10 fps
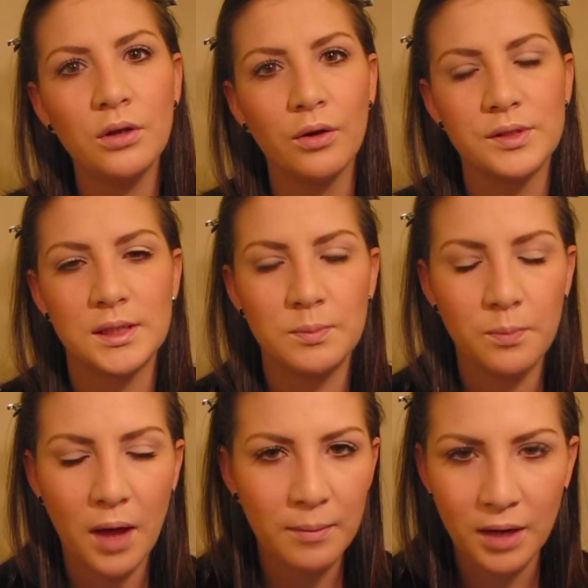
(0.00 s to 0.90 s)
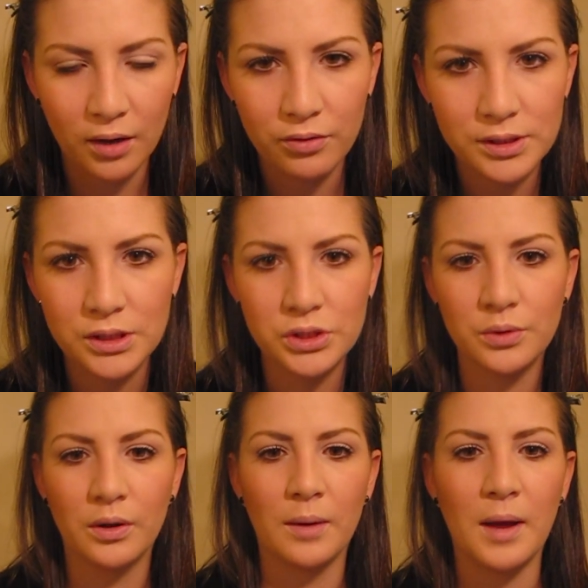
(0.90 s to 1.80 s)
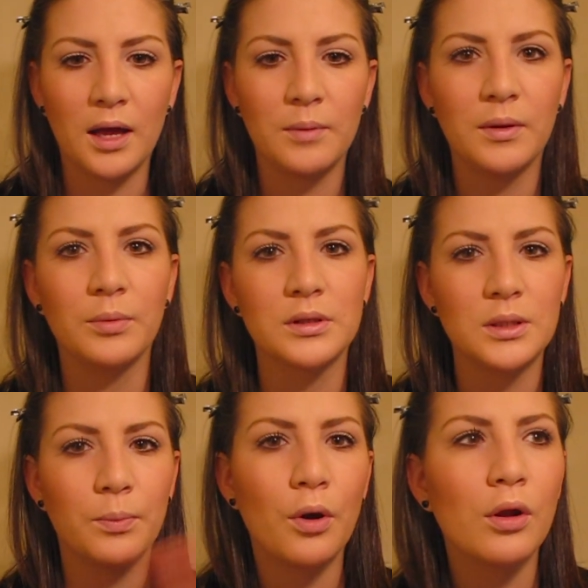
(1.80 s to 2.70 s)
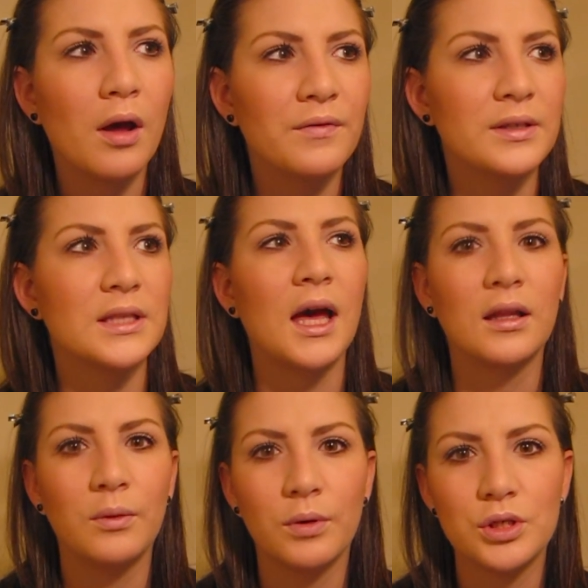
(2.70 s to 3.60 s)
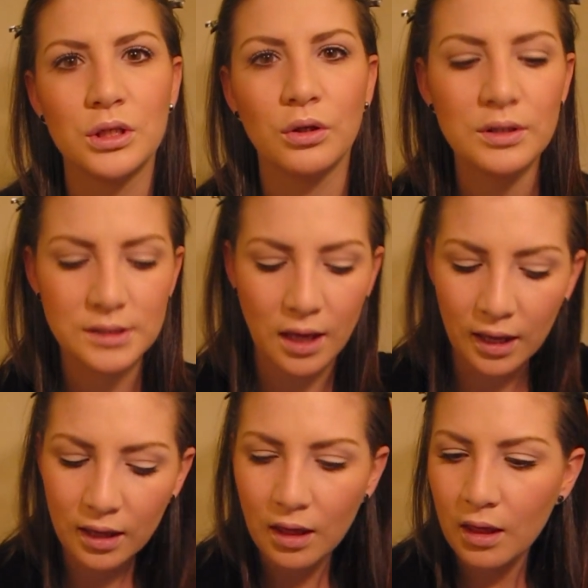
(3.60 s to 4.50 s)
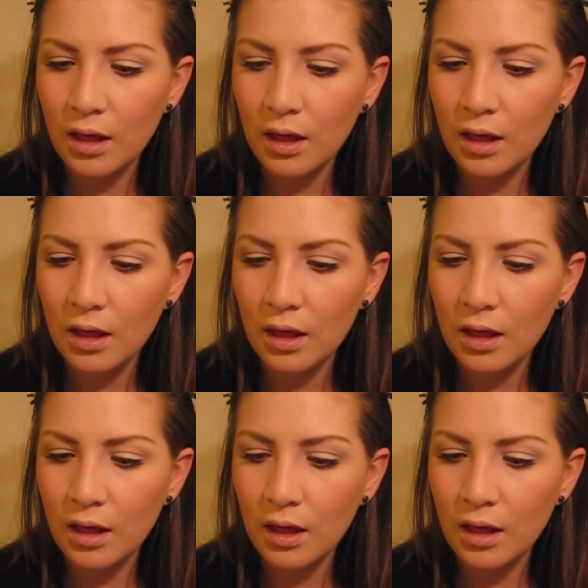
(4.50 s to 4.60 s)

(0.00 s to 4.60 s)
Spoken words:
you know, since I'm not Kristen Stewart, I'm not gonna be able to pull off exactly what she looks like.